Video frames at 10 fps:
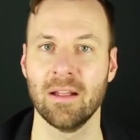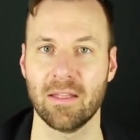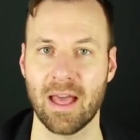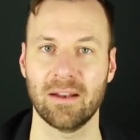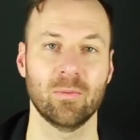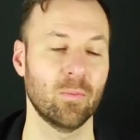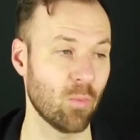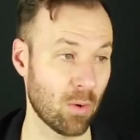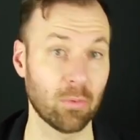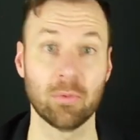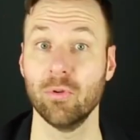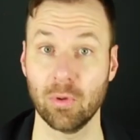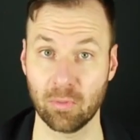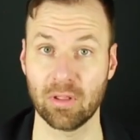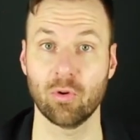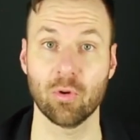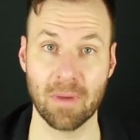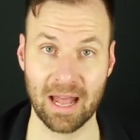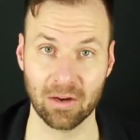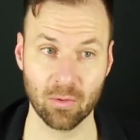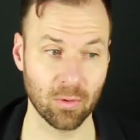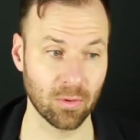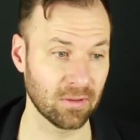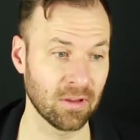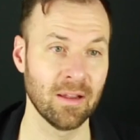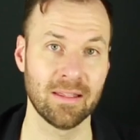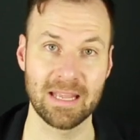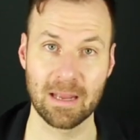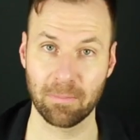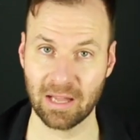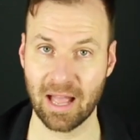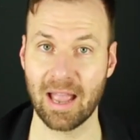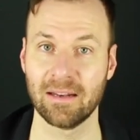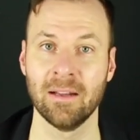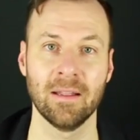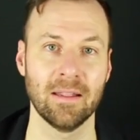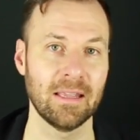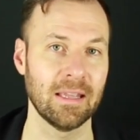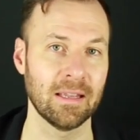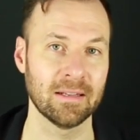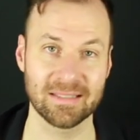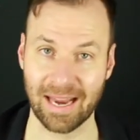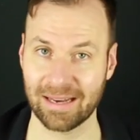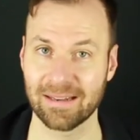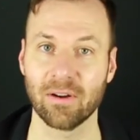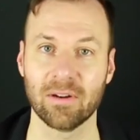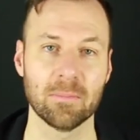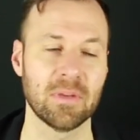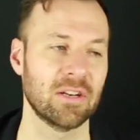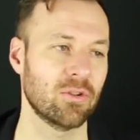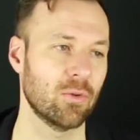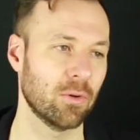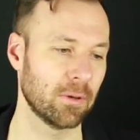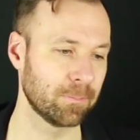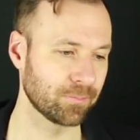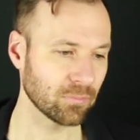that is what we're doing with the chromatic chords, the applied, the secondary diminished chord.